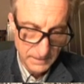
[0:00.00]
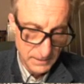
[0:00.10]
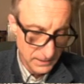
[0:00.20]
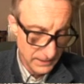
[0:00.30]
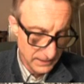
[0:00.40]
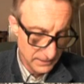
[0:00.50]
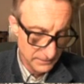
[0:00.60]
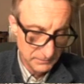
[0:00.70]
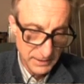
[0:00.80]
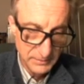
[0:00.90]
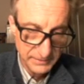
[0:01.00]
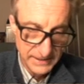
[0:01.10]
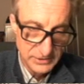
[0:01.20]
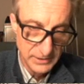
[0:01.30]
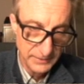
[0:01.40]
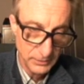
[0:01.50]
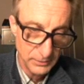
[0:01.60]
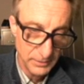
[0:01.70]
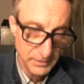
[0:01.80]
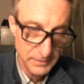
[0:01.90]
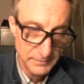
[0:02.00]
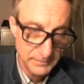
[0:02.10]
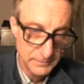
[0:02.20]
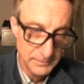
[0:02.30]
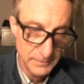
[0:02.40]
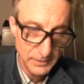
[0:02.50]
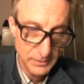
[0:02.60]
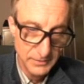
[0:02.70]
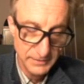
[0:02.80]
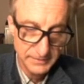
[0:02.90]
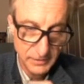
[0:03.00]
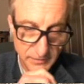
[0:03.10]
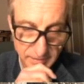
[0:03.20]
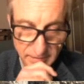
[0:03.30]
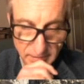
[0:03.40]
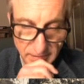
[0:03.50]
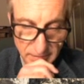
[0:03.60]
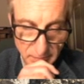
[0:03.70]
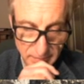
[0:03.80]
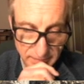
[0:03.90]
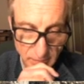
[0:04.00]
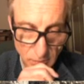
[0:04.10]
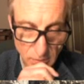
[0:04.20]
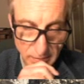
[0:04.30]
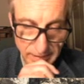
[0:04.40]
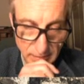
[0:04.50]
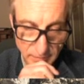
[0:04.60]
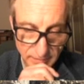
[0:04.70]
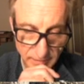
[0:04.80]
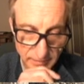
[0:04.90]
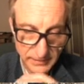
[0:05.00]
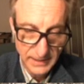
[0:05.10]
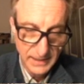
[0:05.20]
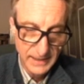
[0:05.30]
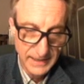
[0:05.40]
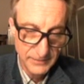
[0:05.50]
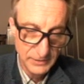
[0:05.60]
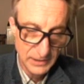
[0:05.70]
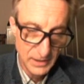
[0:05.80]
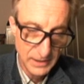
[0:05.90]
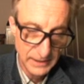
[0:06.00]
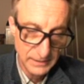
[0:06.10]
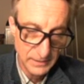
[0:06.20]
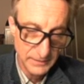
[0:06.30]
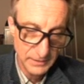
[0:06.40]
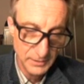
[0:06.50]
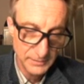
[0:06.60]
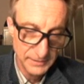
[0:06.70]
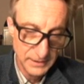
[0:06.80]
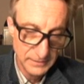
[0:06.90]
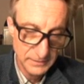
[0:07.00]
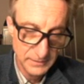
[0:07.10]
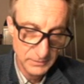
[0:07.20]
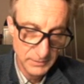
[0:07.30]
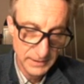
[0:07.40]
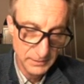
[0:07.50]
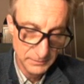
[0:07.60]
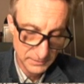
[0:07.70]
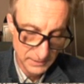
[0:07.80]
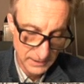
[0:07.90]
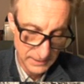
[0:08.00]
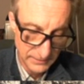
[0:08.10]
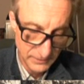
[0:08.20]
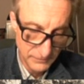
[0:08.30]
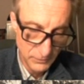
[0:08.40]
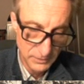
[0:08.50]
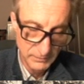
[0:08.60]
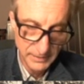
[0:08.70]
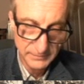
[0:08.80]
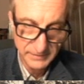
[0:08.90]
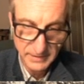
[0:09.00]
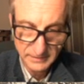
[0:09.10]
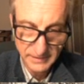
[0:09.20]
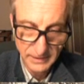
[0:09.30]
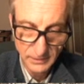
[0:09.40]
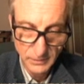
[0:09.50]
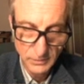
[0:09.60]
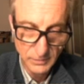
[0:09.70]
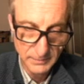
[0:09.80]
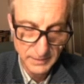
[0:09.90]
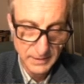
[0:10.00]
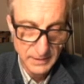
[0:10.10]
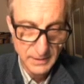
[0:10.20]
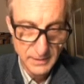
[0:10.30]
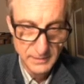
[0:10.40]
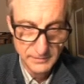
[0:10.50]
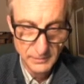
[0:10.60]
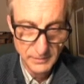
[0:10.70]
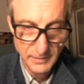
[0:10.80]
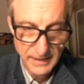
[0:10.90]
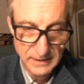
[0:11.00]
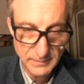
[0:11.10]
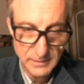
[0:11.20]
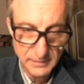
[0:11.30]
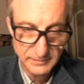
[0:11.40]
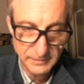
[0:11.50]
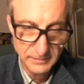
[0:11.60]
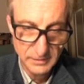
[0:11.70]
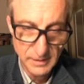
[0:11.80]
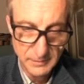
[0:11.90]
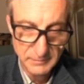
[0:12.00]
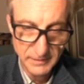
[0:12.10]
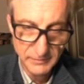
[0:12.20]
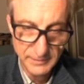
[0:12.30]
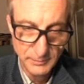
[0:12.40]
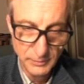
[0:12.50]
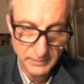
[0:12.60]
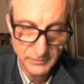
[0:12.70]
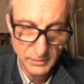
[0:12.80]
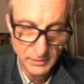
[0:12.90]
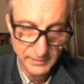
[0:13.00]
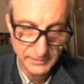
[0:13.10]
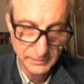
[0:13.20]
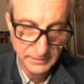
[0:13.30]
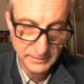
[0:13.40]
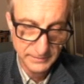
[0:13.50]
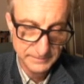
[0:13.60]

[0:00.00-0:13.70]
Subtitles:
And the ground is actually the earth. The earth itself is a conductor, and so all houses have a line that goes into the ground and therefore grounds the entire home, so that that can be used as a common reference point for all circuits.